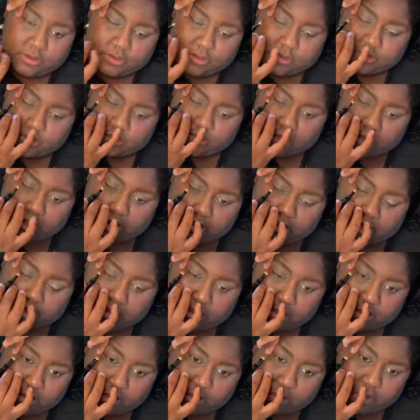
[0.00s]
Let's go
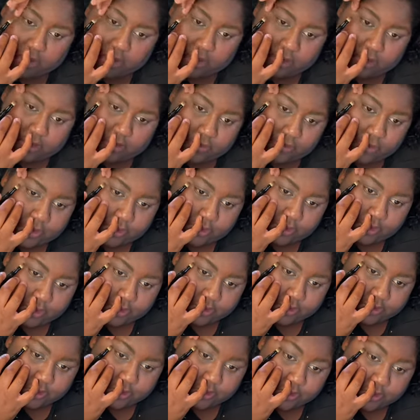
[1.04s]
ahead and we're gonna
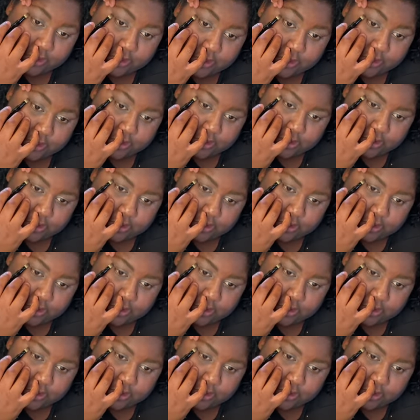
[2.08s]
just